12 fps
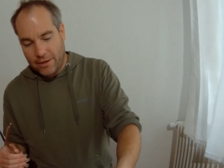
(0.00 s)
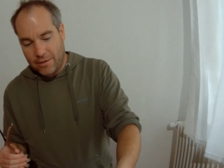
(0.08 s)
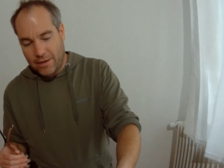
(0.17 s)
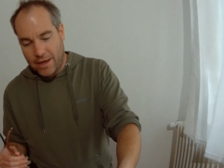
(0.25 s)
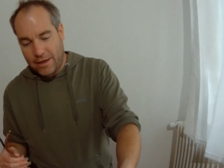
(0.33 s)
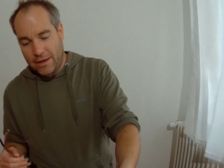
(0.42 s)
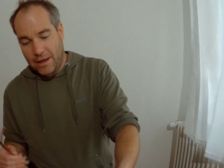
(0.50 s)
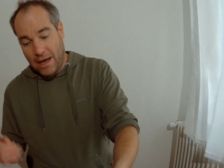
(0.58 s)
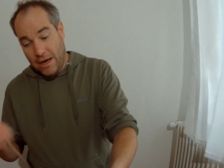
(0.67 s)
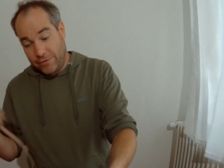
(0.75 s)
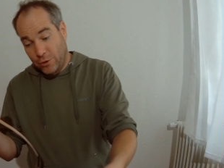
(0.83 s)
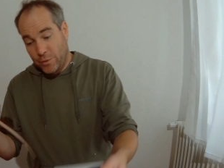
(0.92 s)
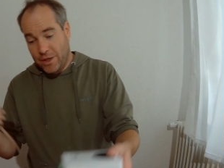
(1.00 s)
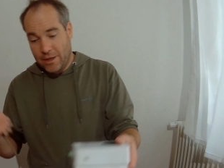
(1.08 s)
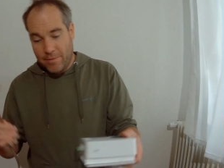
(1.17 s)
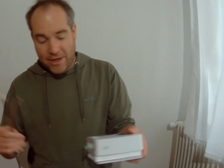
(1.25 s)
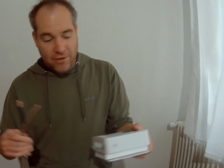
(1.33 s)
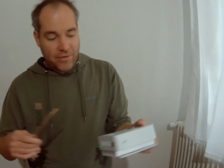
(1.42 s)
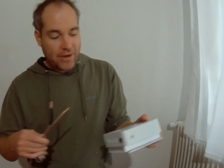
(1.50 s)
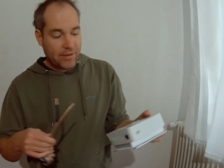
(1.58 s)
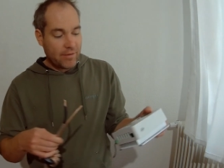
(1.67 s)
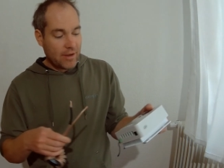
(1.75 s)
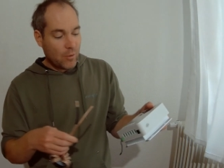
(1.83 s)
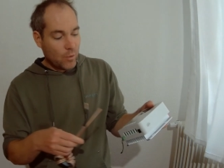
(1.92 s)
then, after we
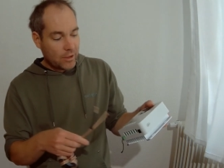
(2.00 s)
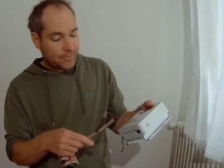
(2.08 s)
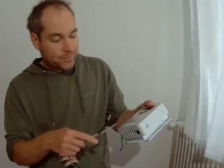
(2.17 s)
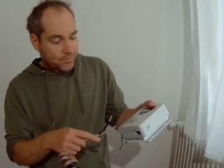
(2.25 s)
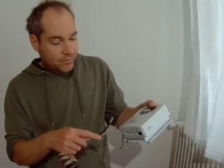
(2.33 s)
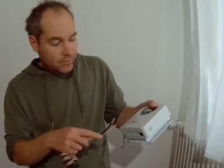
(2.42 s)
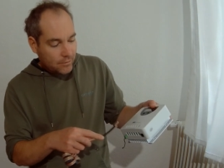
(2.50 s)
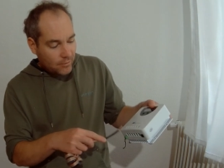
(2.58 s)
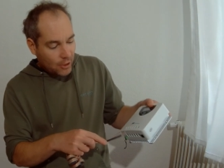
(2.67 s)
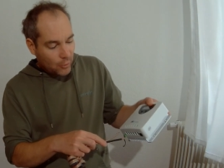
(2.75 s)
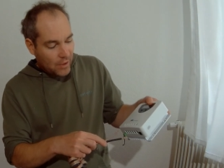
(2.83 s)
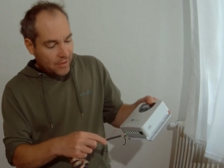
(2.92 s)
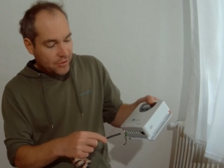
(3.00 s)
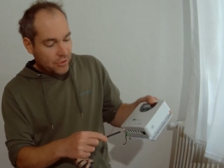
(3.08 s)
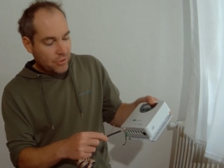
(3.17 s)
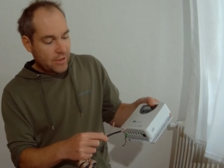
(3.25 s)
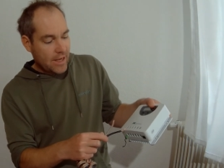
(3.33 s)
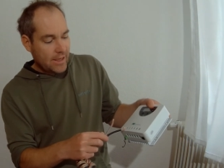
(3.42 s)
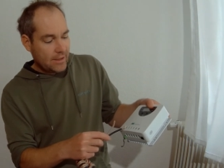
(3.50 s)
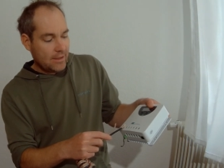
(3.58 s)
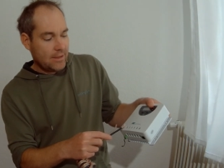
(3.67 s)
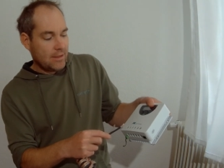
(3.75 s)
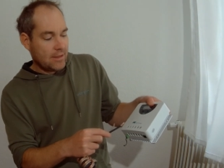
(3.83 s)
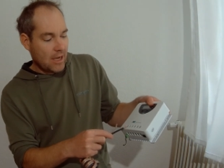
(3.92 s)
manufactured that one, we have to connect
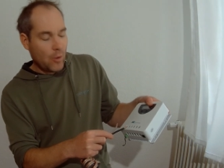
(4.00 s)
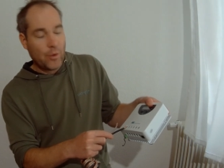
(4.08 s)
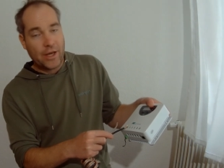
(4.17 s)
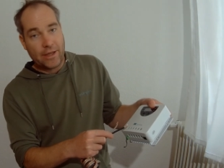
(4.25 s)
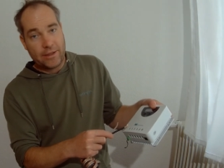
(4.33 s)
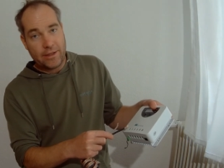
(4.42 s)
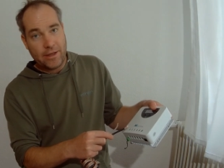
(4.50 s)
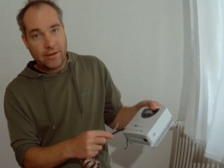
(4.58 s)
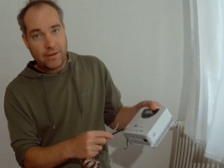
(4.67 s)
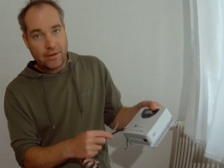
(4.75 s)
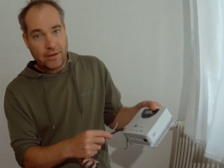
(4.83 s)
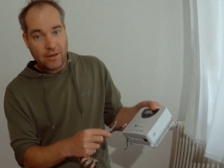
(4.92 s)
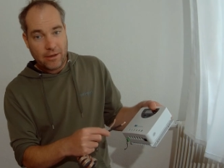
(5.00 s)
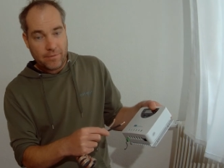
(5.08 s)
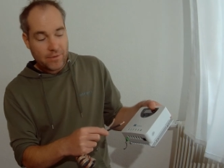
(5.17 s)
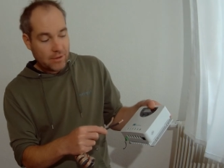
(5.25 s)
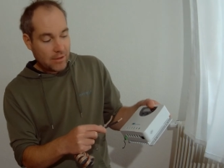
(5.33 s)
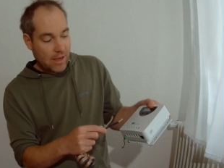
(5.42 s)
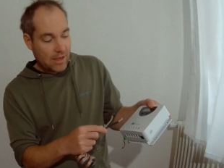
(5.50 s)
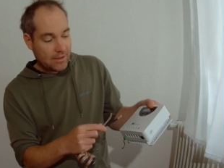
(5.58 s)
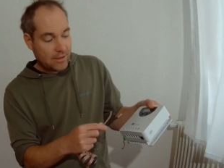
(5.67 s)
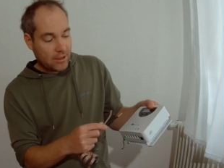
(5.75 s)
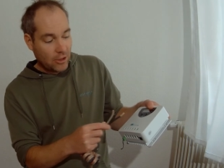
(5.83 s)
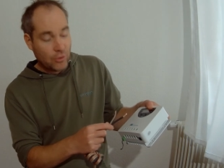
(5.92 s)
it directly,
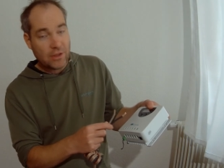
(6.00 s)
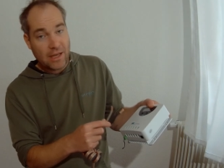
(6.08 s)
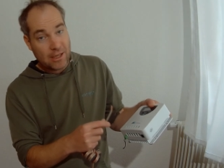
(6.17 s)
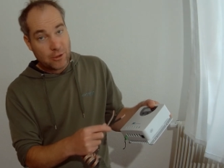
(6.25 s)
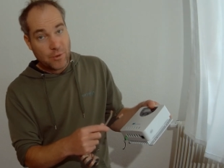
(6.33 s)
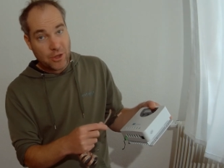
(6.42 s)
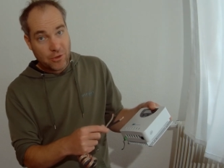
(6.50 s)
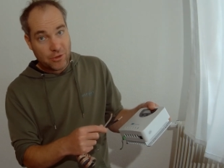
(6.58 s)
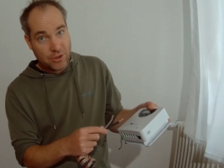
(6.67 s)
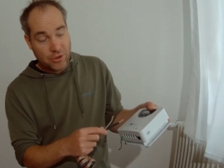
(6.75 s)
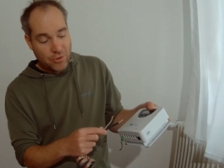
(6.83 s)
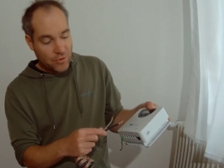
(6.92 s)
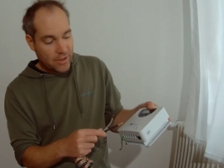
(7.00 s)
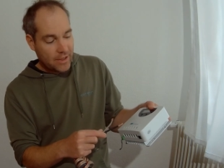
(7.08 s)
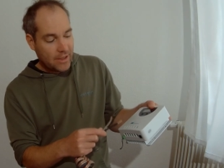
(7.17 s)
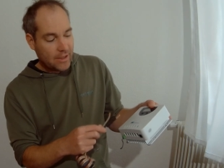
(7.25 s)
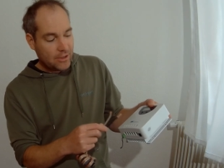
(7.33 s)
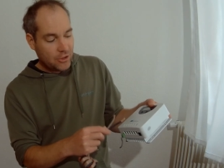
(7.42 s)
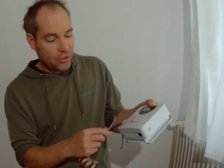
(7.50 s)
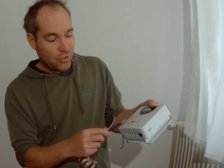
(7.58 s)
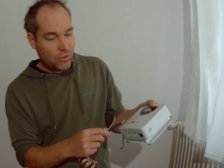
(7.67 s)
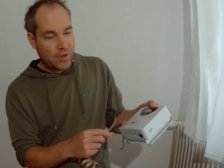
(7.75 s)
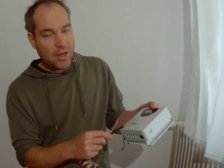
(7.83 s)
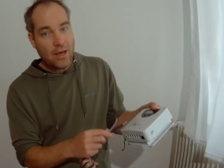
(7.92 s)
as close as we could do,
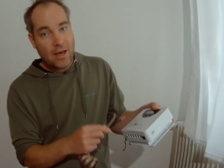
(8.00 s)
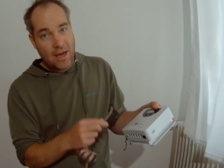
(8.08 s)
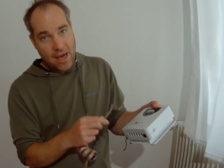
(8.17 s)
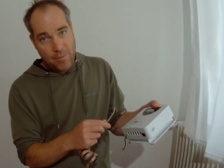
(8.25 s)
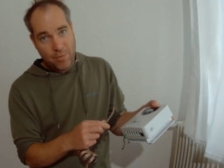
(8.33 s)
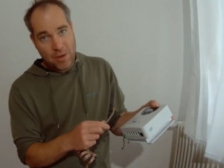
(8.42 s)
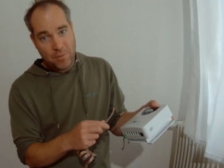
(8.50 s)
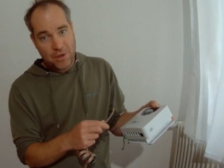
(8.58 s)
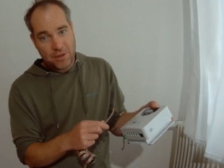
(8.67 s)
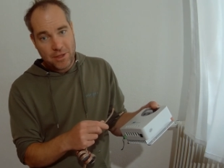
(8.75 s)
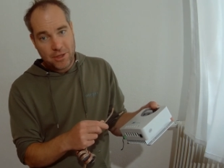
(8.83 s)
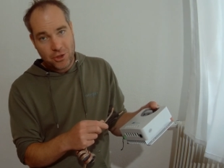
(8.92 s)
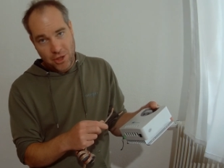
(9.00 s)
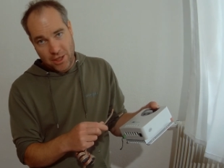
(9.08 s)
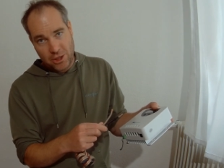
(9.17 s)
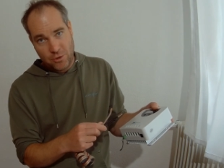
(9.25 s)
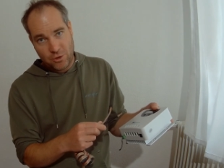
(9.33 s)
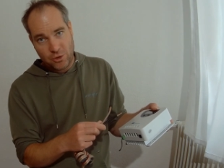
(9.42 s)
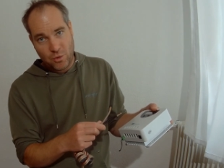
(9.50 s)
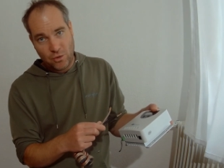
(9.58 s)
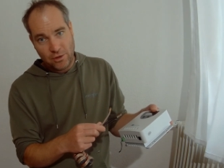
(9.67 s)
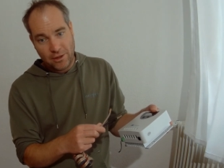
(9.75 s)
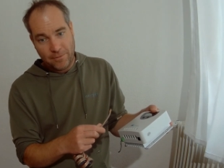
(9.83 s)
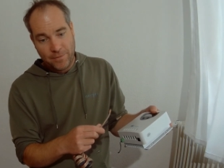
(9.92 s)
to the MPPT charge
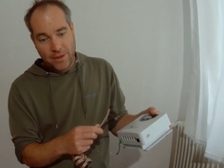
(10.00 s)
controller.